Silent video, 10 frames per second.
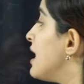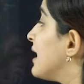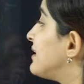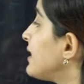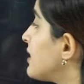
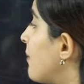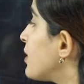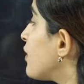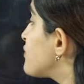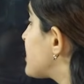Then number
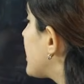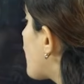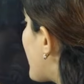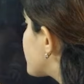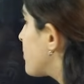of
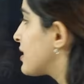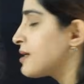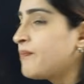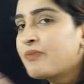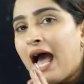
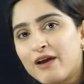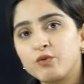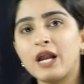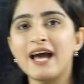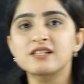stereoisomerism, I
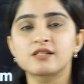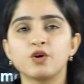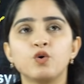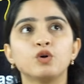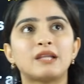would ask
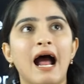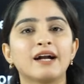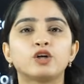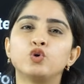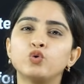you
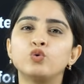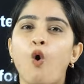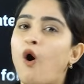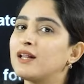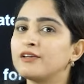that do
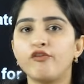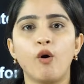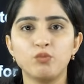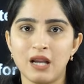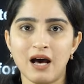all the
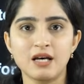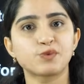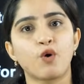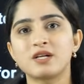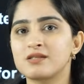formulas
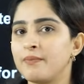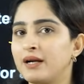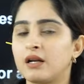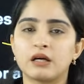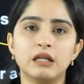for
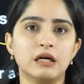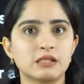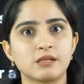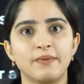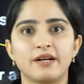symmetrical,
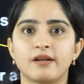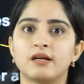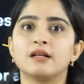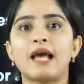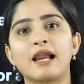
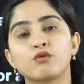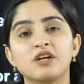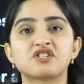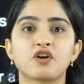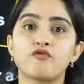asymmetrical,
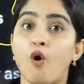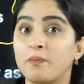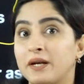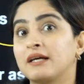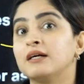calculation of
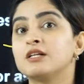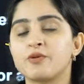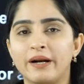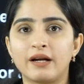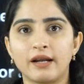optical,
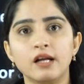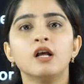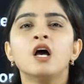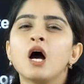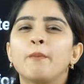geometrical.
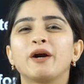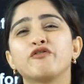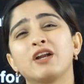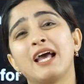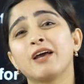But if
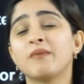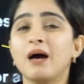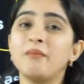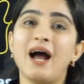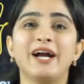you're like,
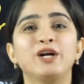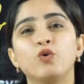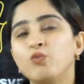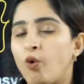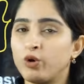ma'am, I
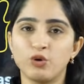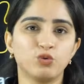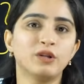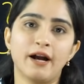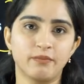don't want to do
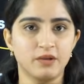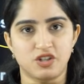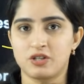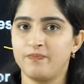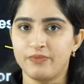that
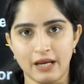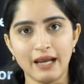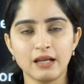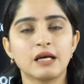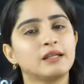much, right?